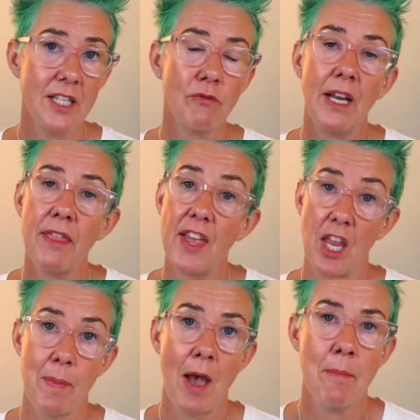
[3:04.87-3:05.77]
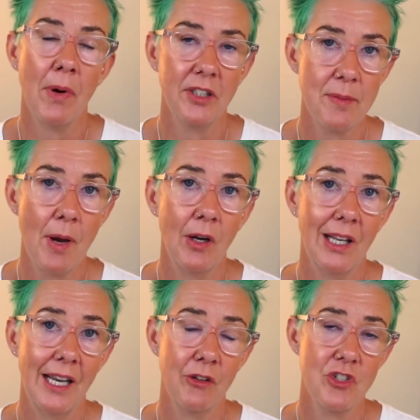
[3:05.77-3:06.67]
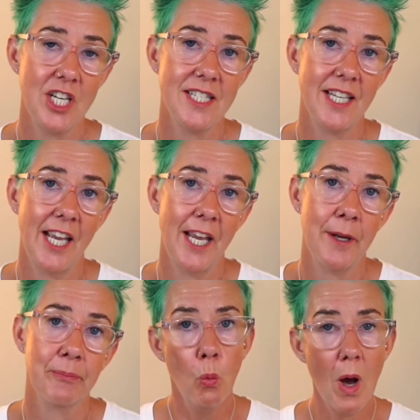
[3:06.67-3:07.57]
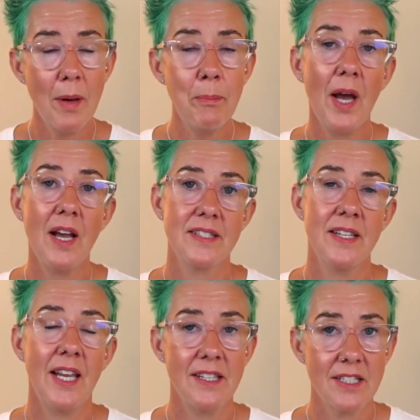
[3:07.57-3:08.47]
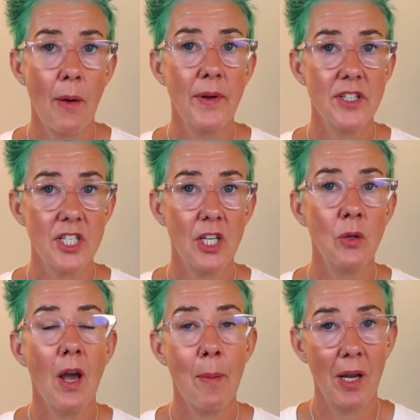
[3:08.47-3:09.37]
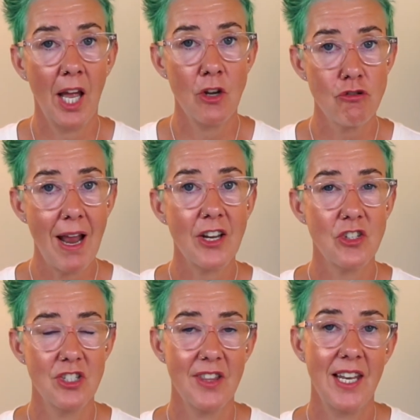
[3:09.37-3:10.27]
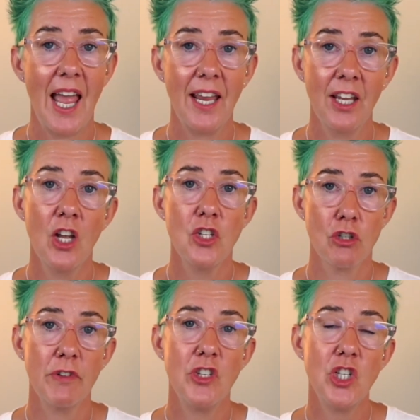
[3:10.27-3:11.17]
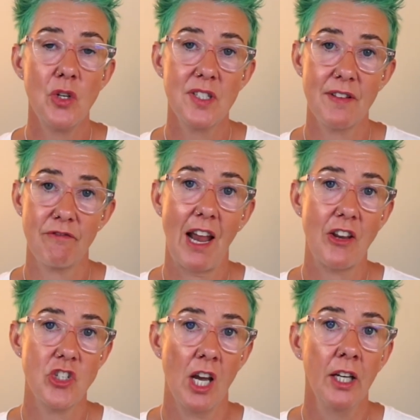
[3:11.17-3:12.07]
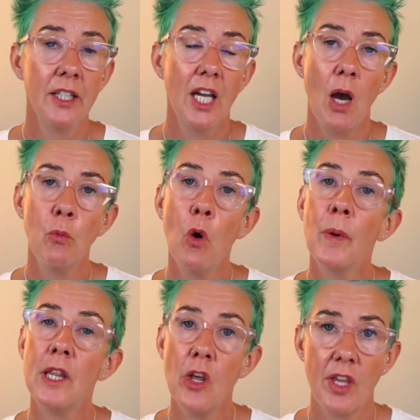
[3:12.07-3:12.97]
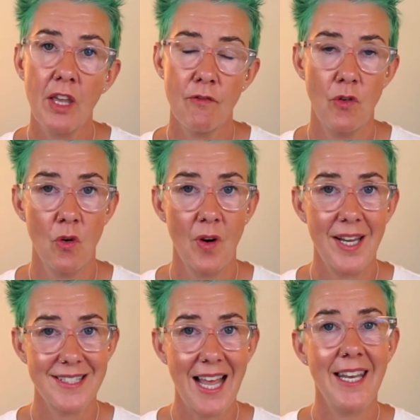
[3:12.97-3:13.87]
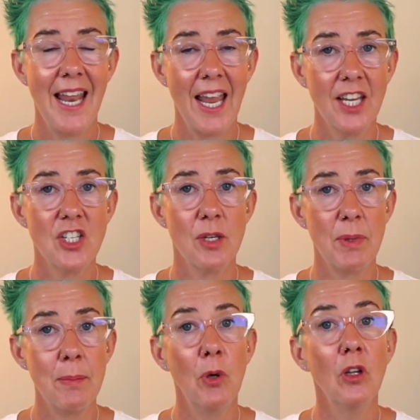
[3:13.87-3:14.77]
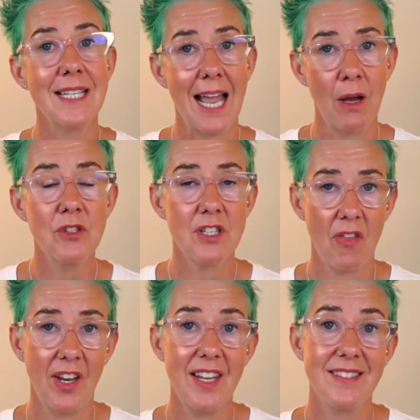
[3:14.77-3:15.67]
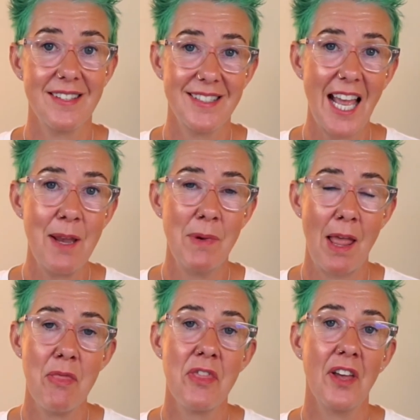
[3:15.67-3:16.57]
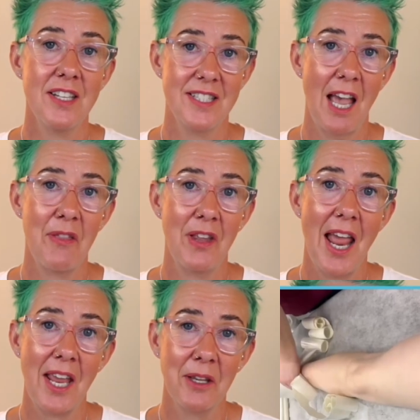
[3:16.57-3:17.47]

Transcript: So really think about multimodal analgesia here. One person is going to apply traction to the leg to reduce the fracture. And what we're looking for is that leg to be pulled out so that it's the same length as the other leg.